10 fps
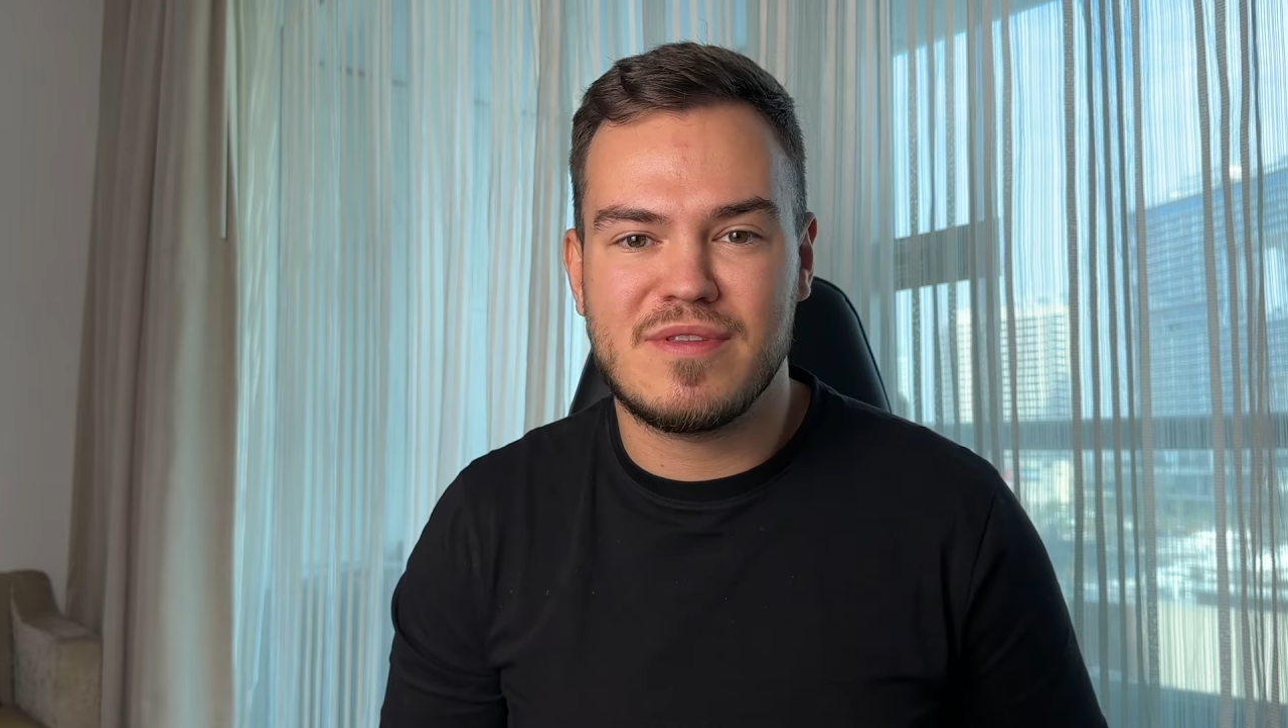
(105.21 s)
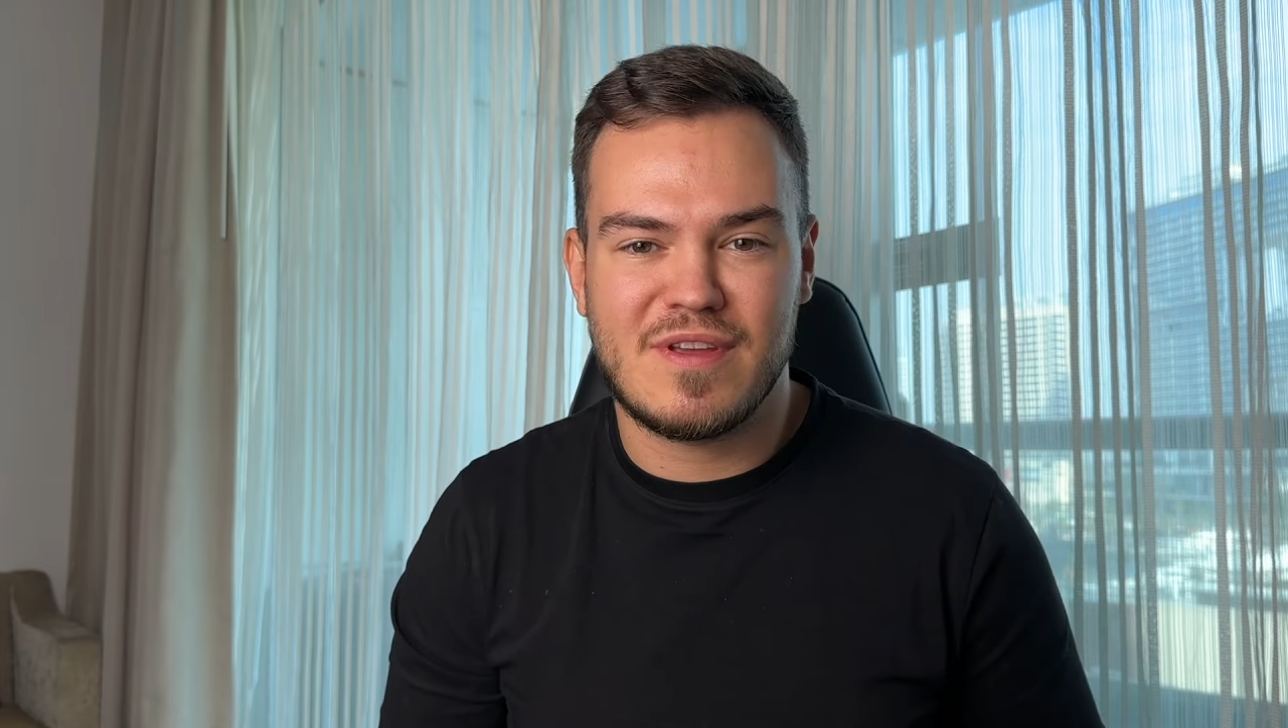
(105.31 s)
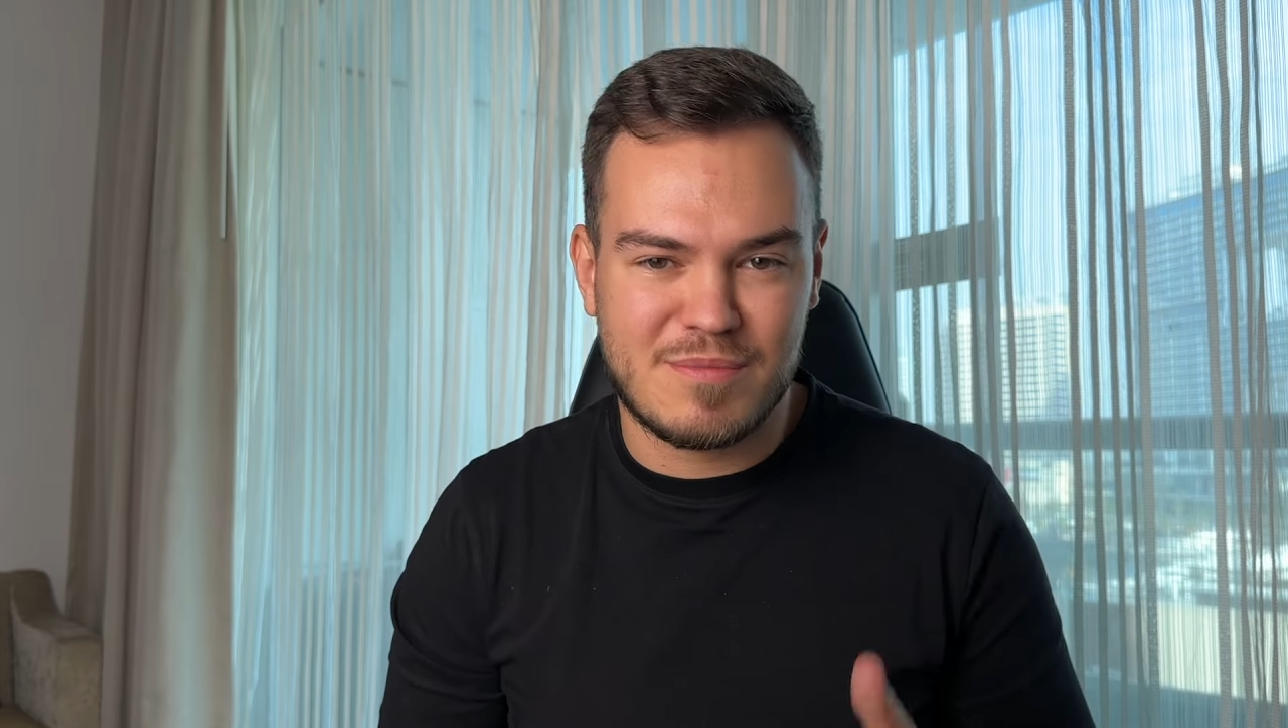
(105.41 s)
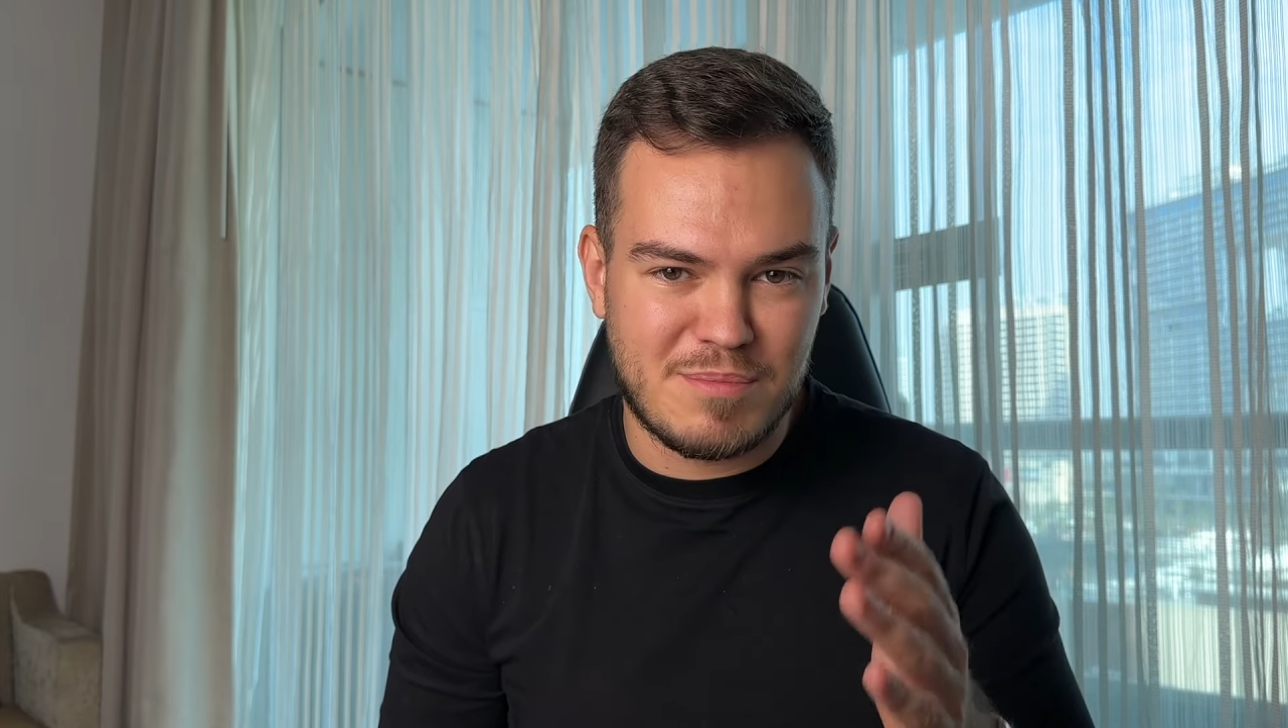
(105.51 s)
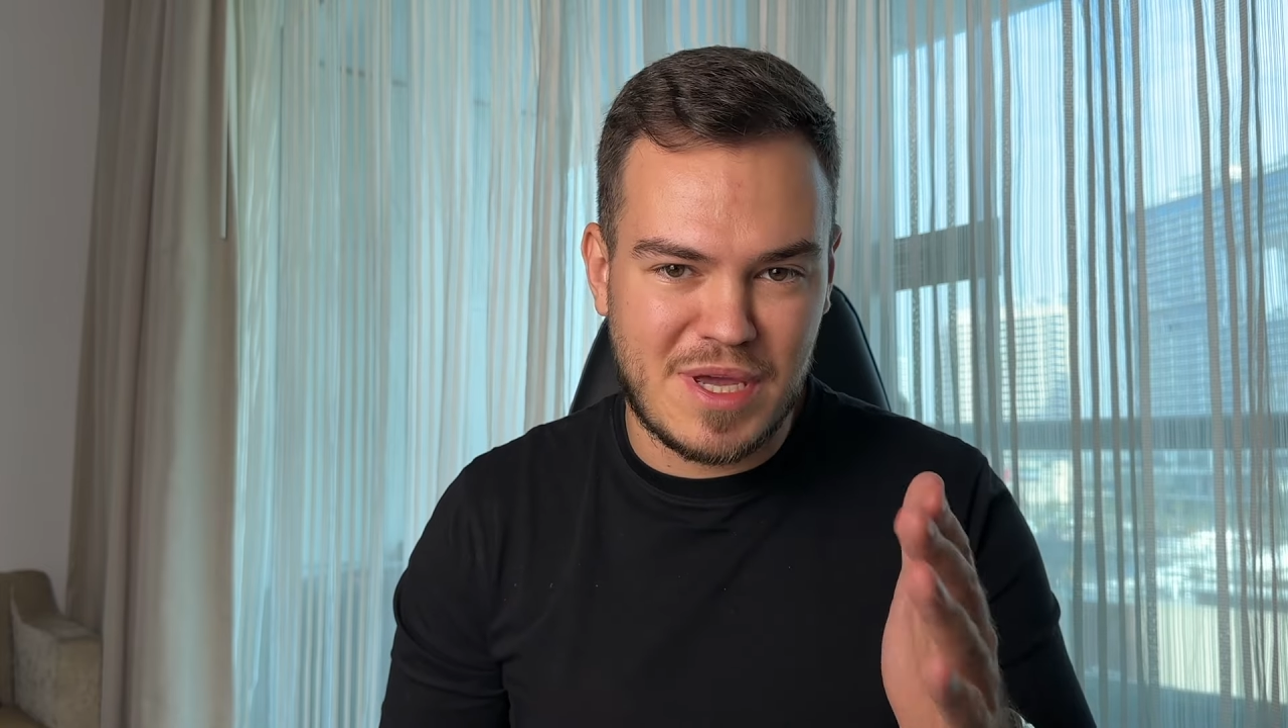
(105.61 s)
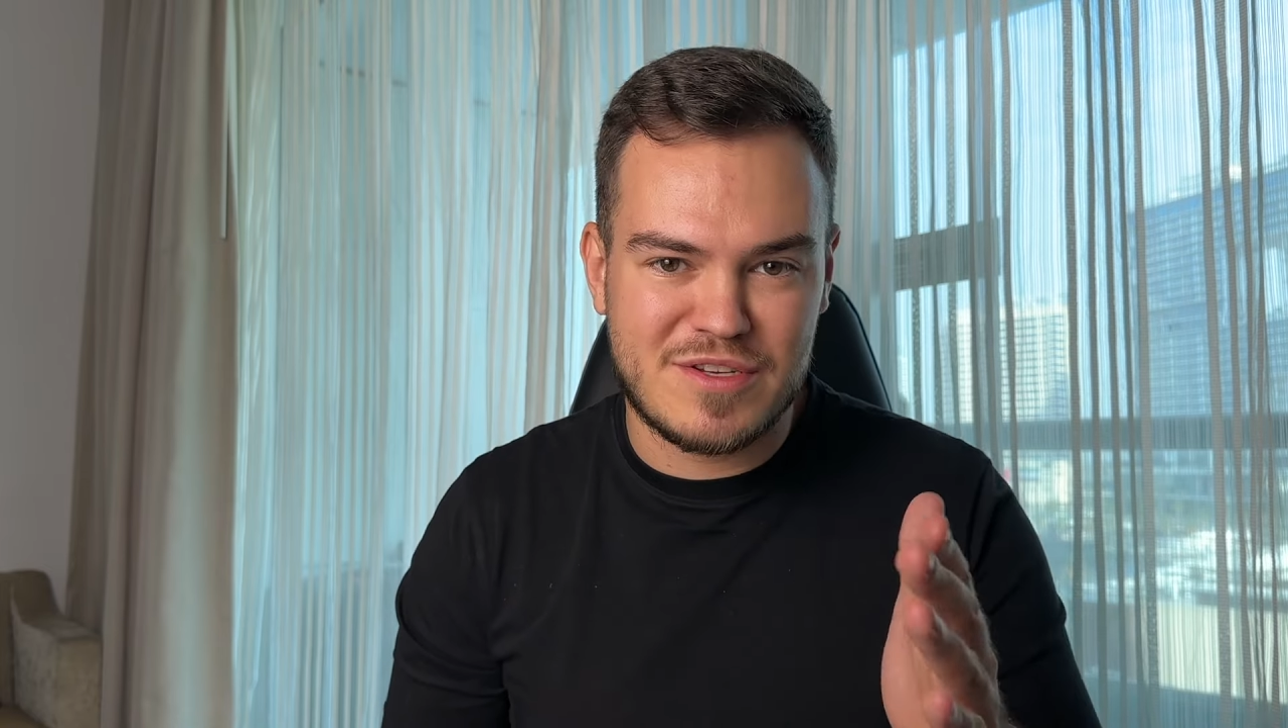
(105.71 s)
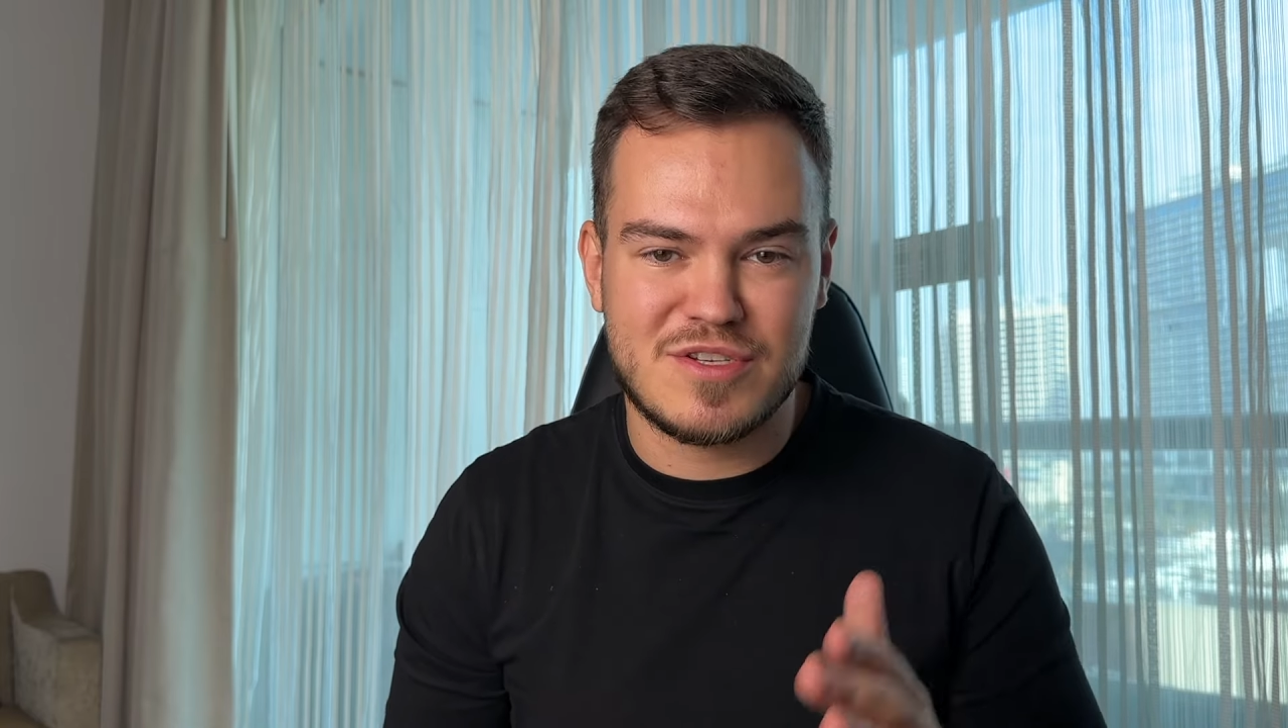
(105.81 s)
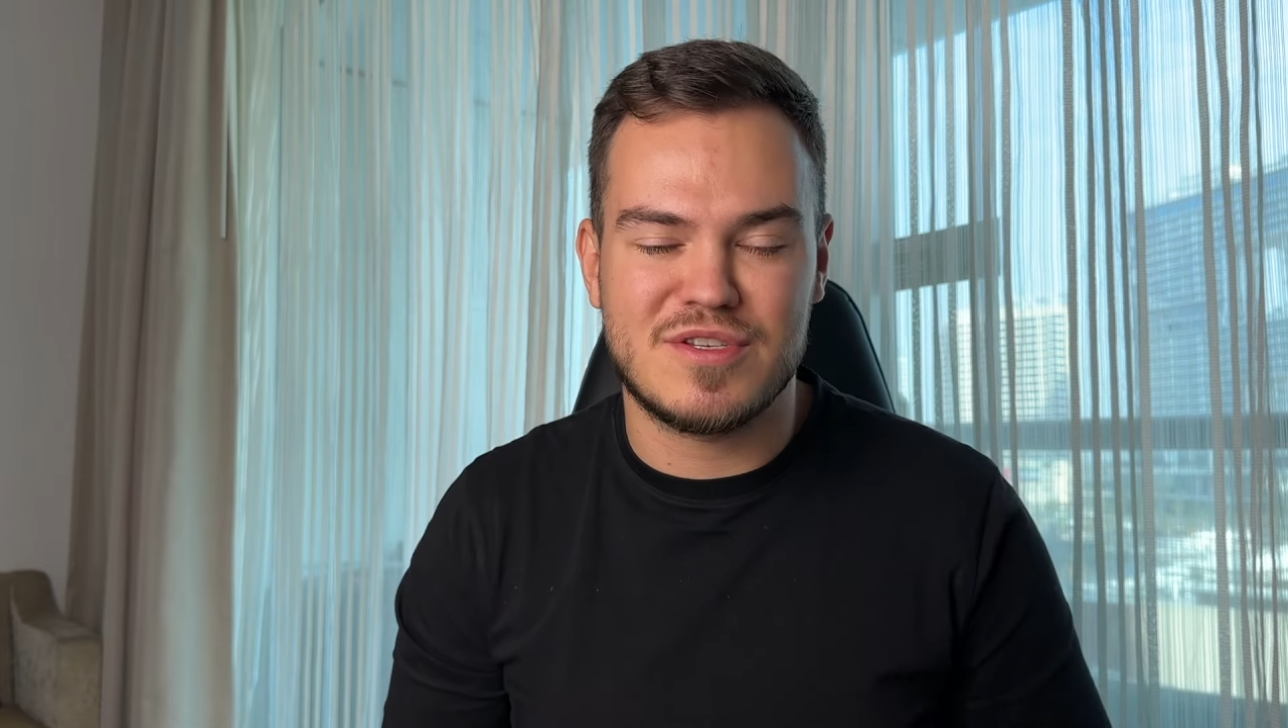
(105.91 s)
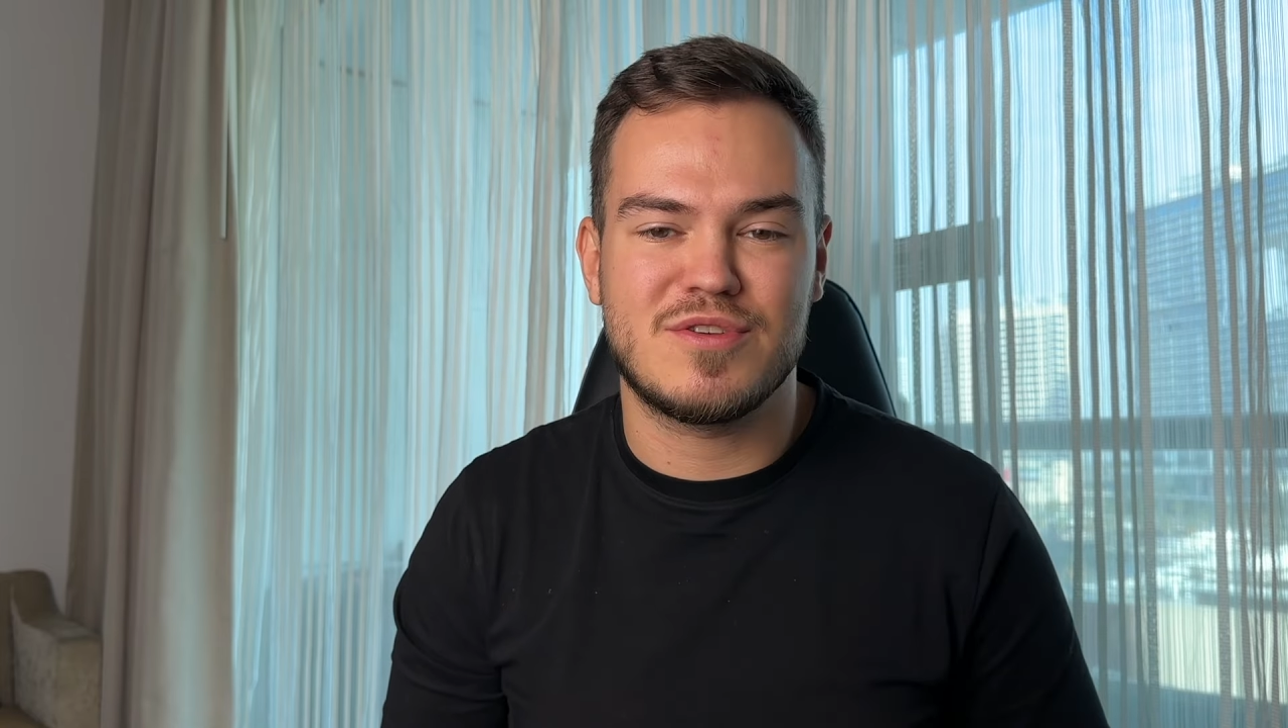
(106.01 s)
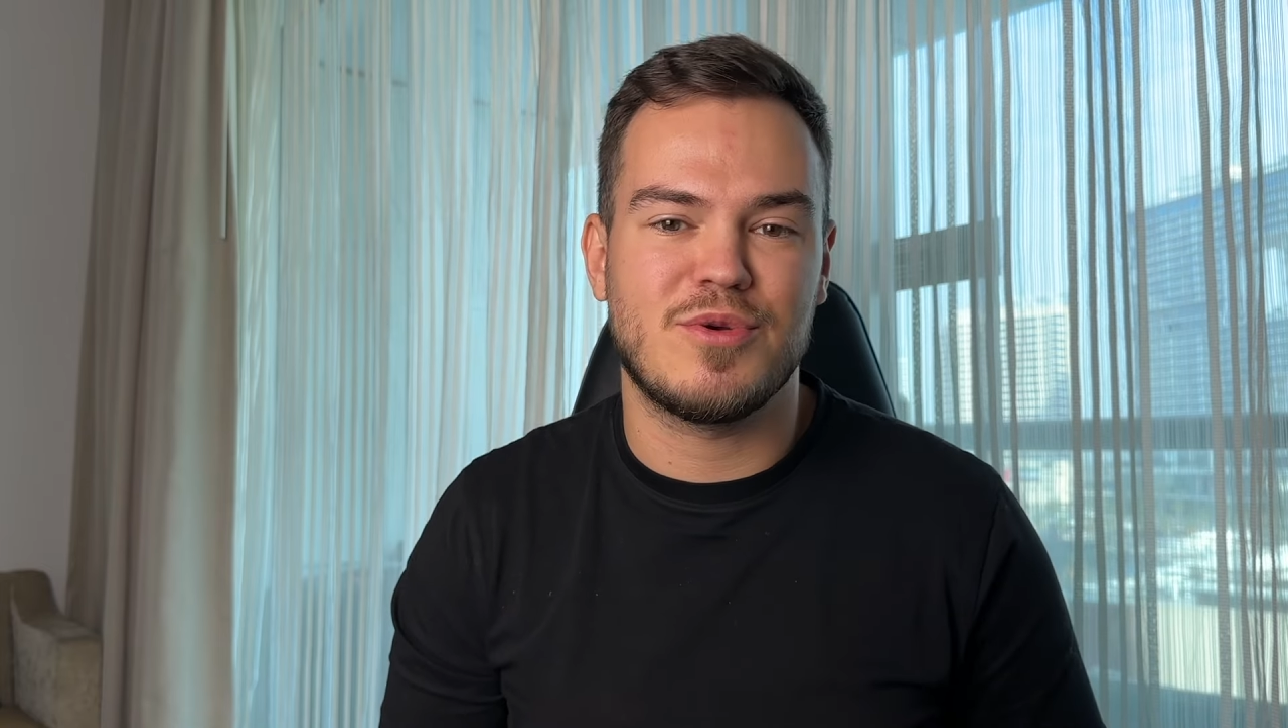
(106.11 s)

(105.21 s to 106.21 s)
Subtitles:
that matches